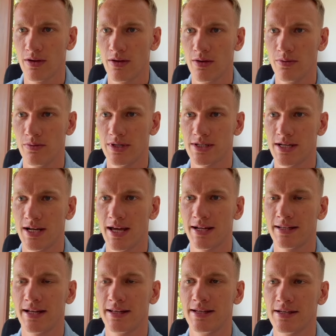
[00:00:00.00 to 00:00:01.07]
We select
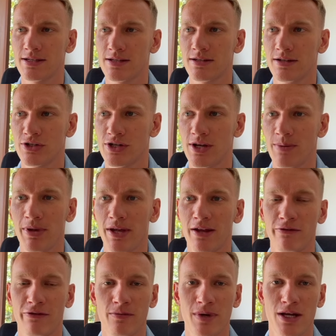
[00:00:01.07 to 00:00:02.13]
that this uh, shipping
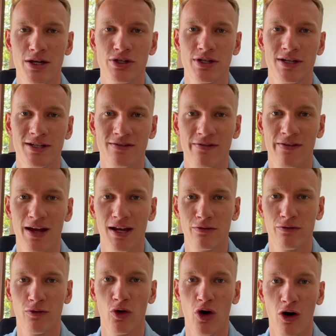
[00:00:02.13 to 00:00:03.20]
information is valid
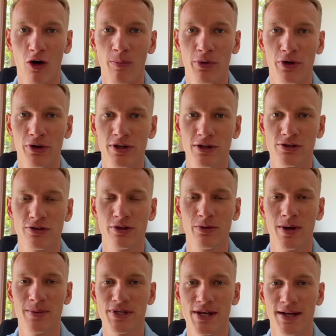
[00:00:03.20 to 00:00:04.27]
for all products on the
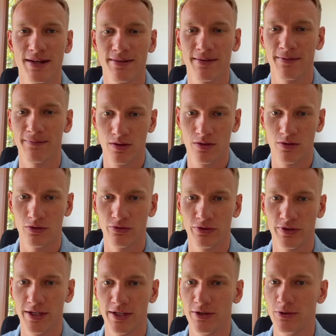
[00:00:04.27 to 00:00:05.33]
website.
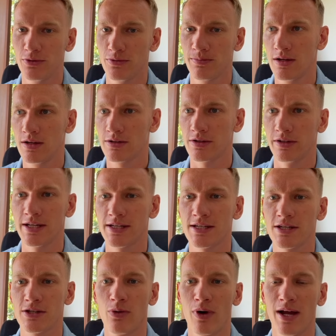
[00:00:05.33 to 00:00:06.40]
Continue. So this
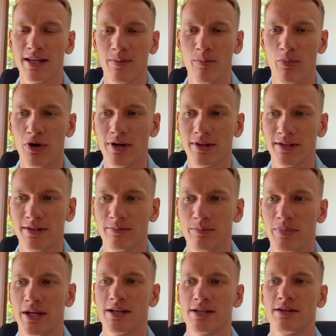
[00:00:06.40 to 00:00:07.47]
is quite important
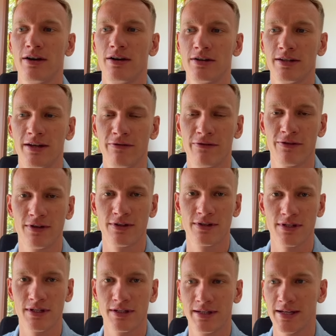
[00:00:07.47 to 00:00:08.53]
because there are different
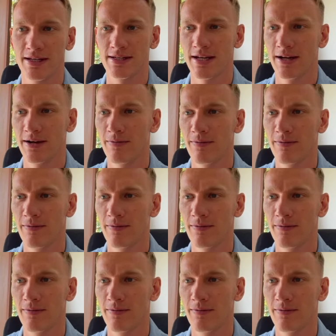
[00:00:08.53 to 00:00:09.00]
things here.